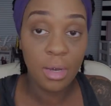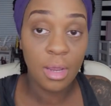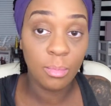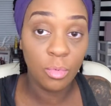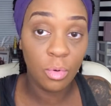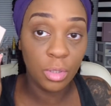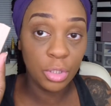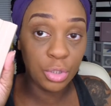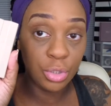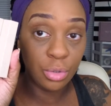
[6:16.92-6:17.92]
Now I'm going
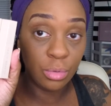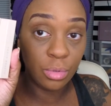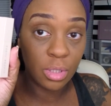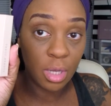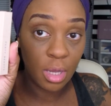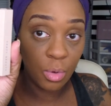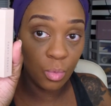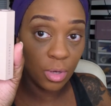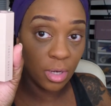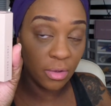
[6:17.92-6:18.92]
to take
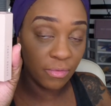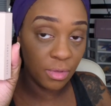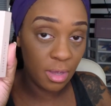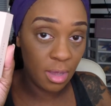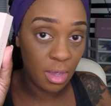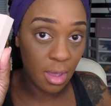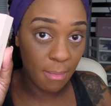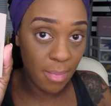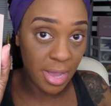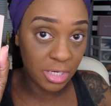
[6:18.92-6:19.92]
one of the
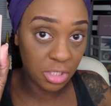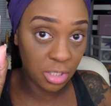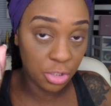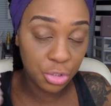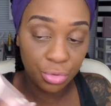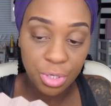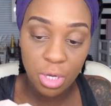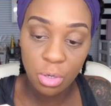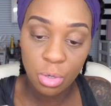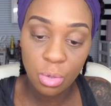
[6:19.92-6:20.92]
Matchstick
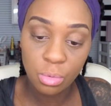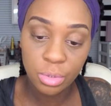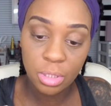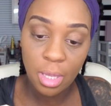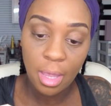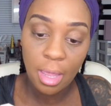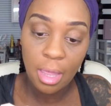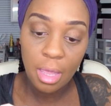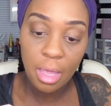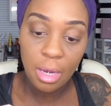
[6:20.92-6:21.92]
Trios
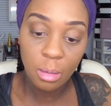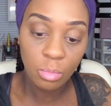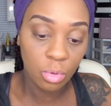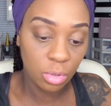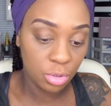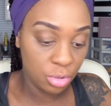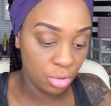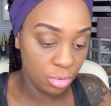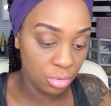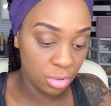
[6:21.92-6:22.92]
and I'm going to
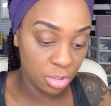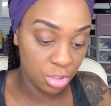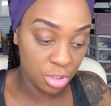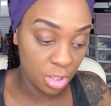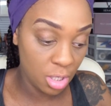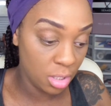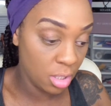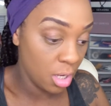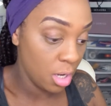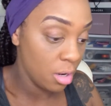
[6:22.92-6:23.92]
use the shade
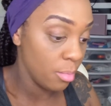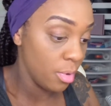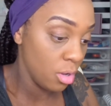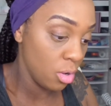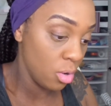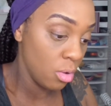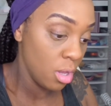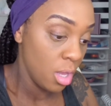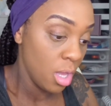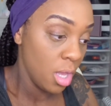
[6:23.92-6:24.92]
Caramel
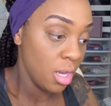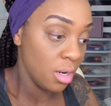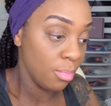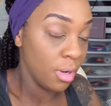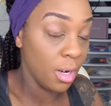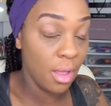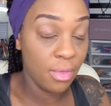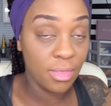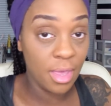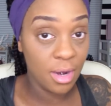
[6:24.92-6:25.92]
and
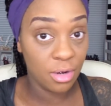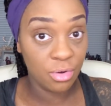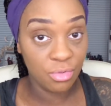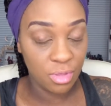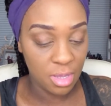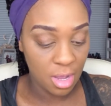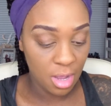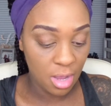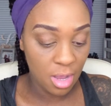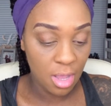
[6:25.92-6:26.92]
apply that under the
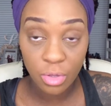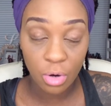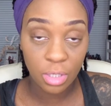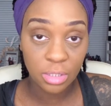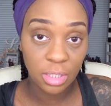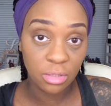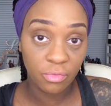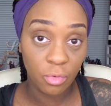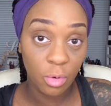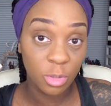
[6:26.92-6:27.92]
eye. The artist at
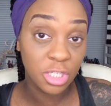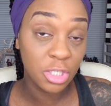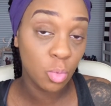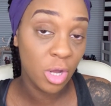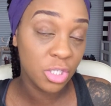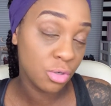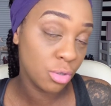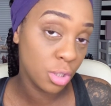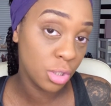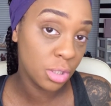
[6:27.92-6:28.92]
Sephora, she swatched it on
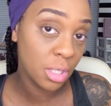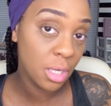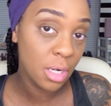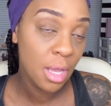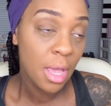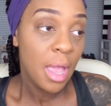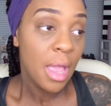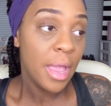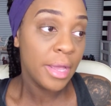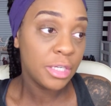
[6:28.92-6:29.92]
her skin
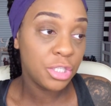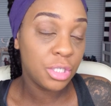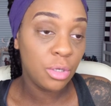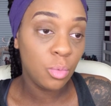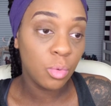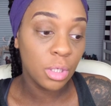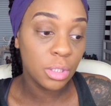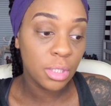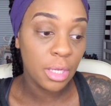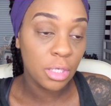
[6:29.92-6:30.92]
and she
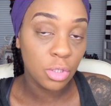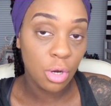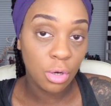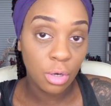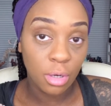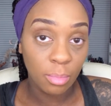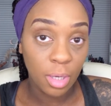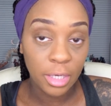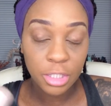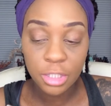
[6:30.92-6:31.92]
was a darker
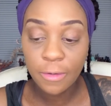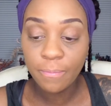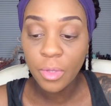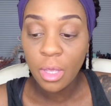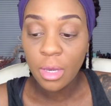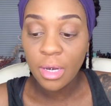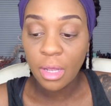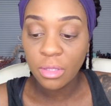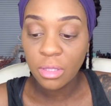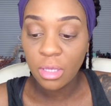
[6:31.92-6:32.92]
complexion. Now
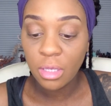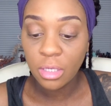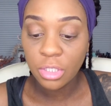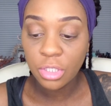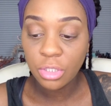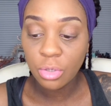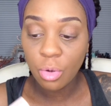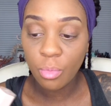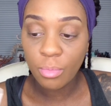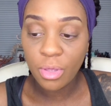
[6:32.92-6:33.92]
the thing is, she
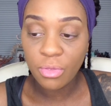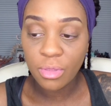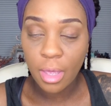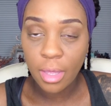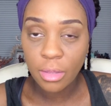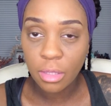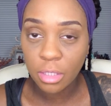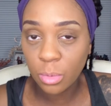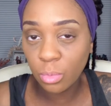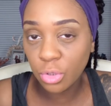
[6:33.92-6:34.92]
told me that
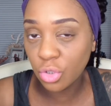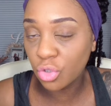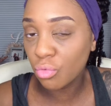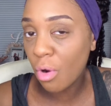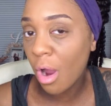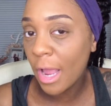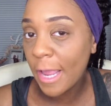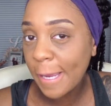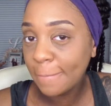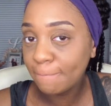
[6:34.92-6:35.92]
this was
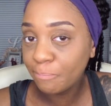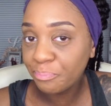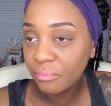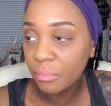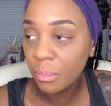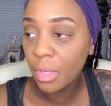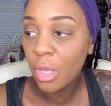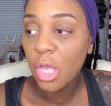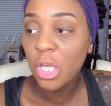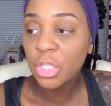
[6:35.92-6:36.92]
drying,
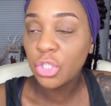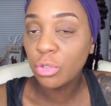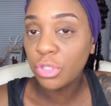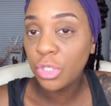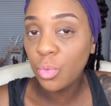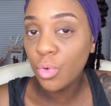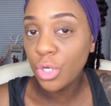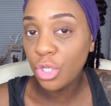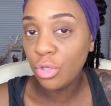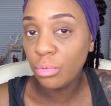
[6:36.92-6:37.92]
so she
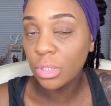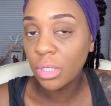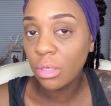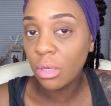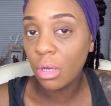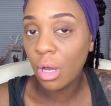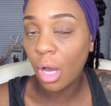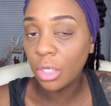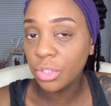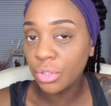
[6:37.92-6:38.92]
wouldn't use it
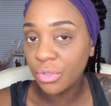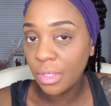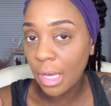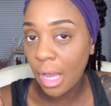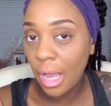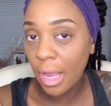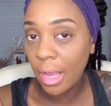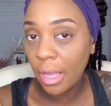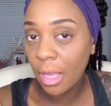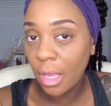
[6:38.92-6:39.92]
under the eye.